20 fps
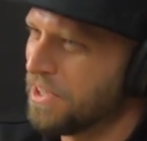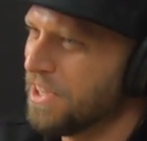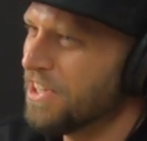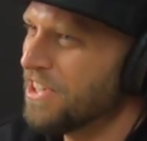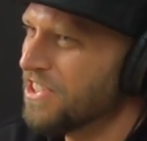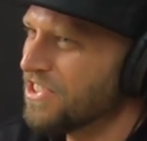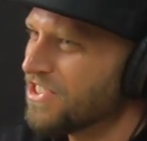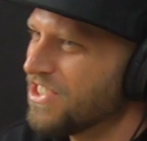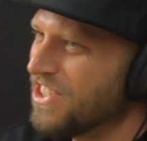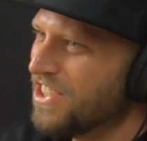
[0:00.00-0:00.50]

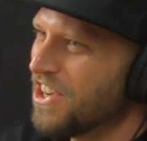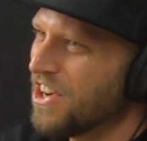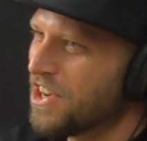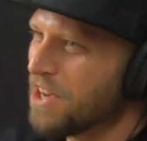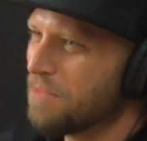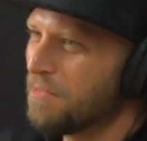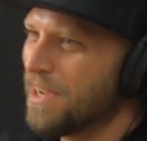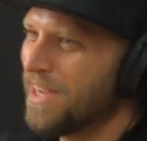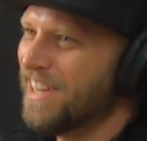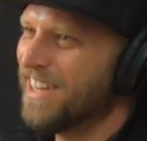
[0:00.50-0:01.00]
years. You know what
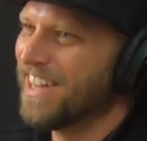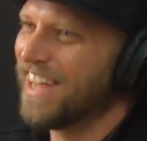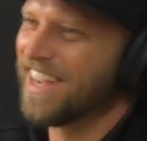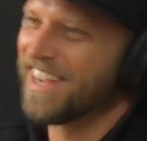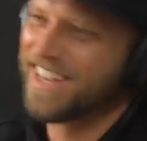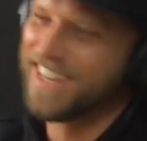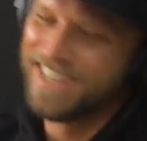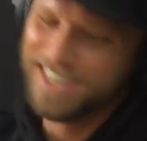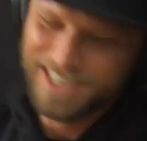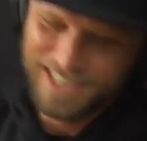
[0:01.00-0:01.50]
I mean? Like,
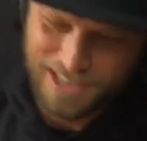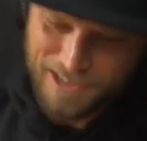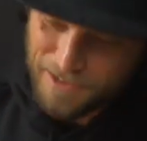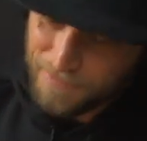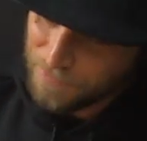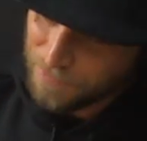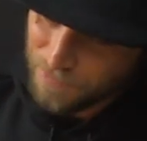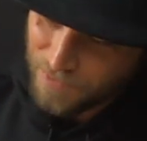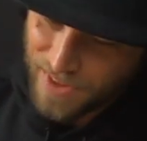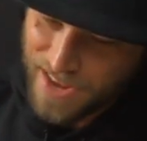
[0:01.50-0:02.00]
yeah, yeah,
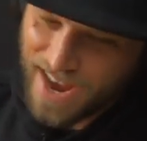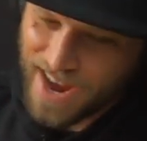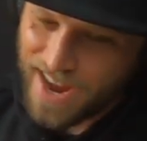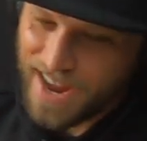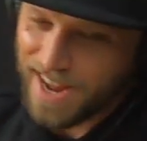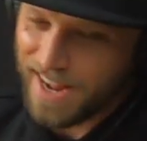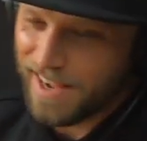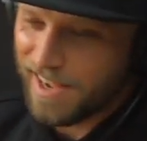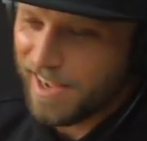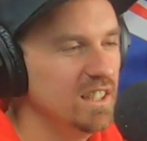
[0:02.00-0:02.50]
yeah.
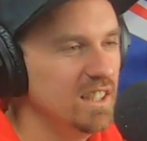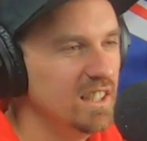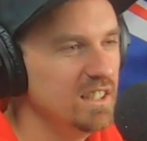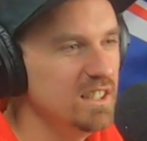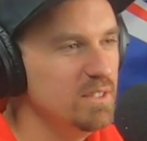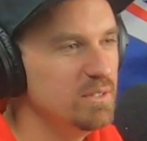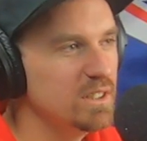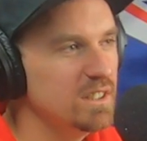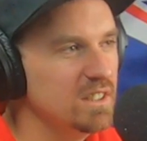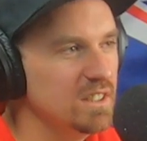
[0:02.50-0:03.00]
It's, and
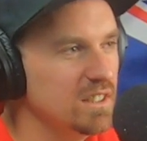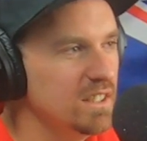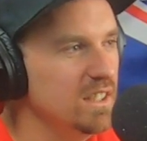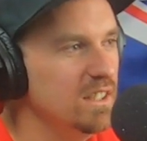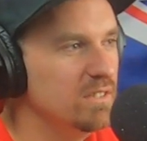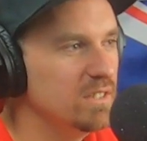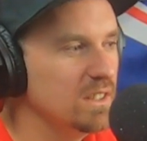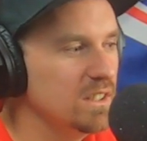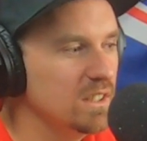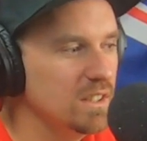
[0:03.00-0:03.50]
even
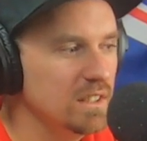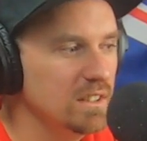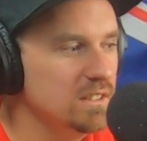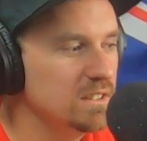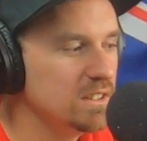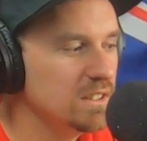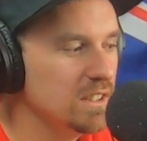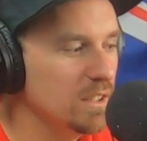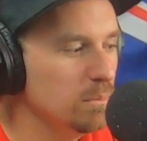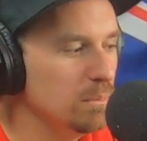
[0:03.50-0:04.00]
even
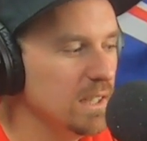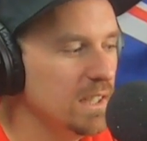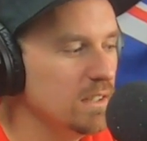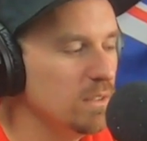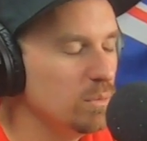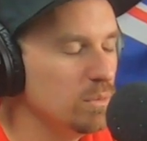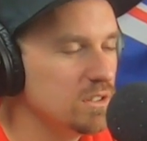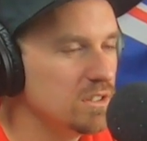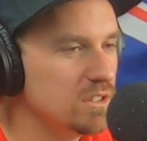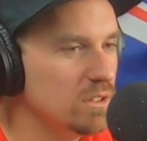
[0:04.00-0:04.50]
internet, man,
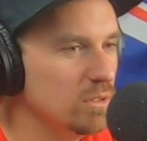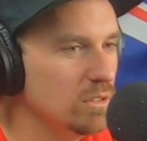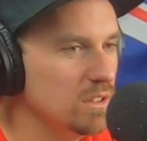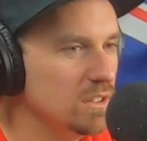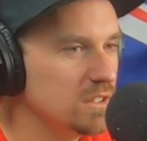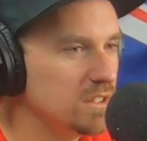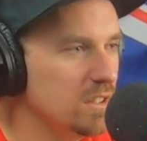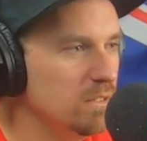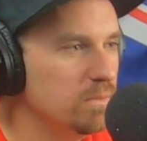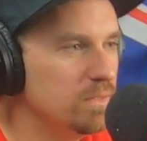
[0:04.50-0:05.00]
it was still in
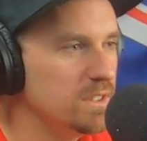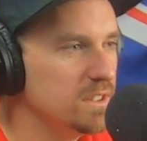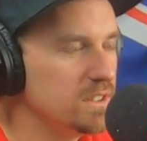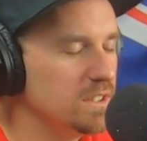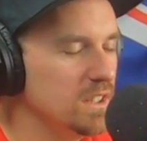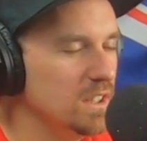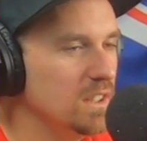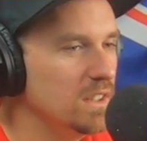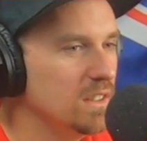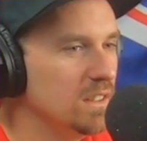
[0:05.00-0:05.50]
its
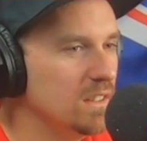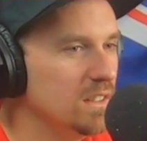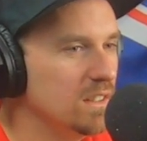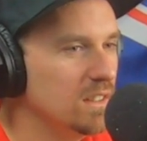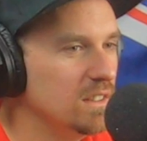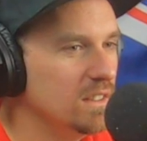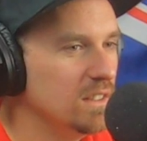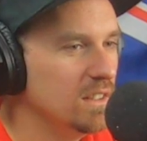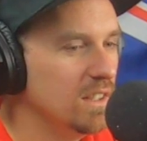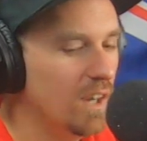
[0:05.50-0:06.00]
infancy.
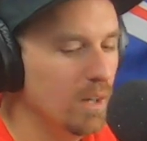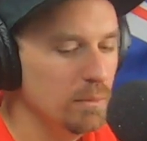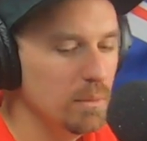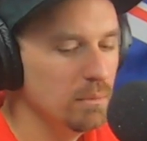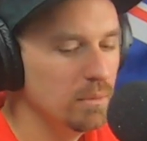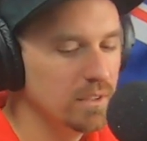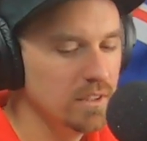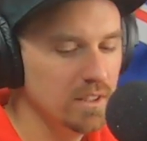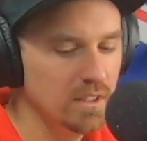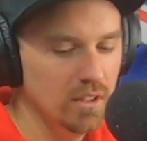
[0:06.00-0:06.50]
Yeah, I
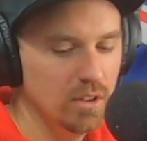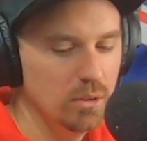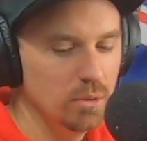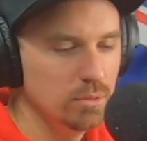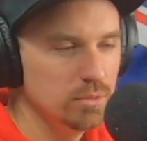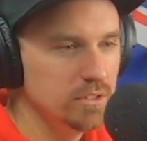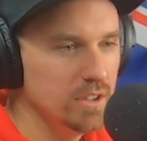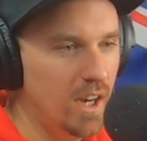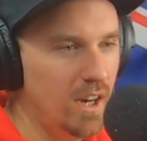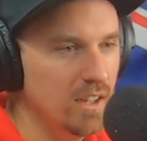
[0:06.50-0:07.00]
remember the whole
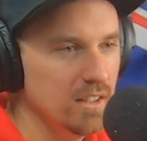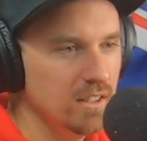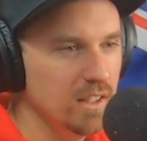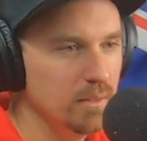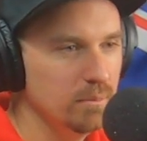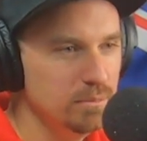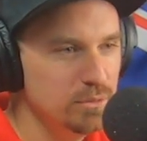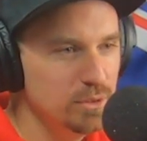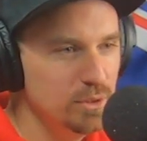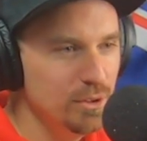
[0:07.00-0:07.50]

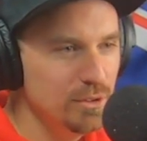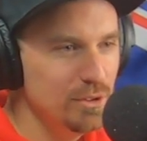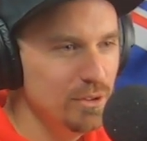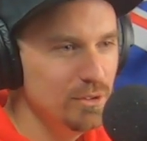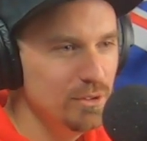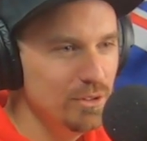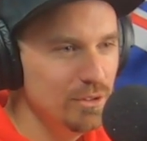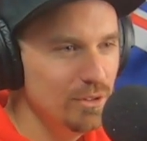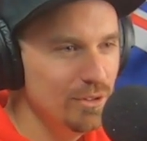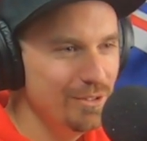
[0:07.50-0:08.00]
dial-up.
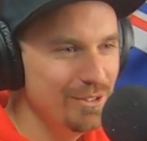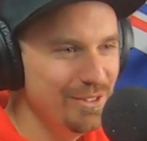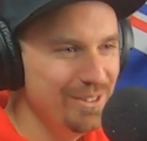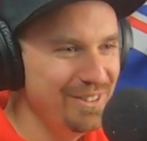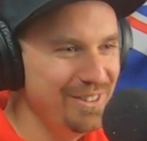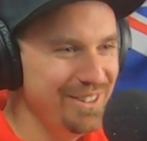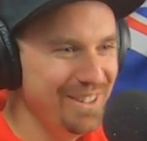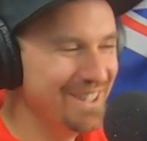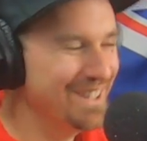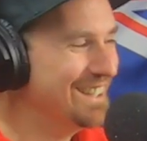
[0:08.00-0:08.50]
oh
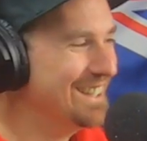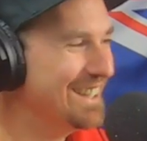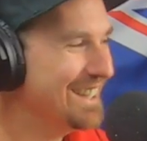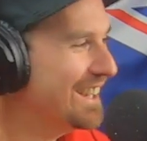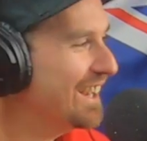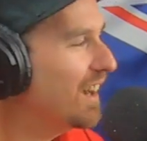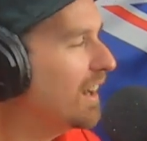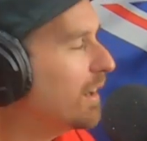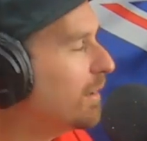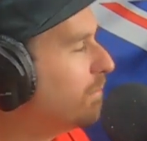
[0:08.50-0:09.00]
yeah, hell yeah,
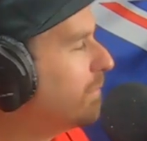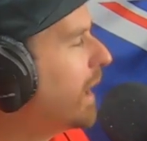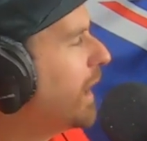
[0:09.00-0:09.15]
bro! Like,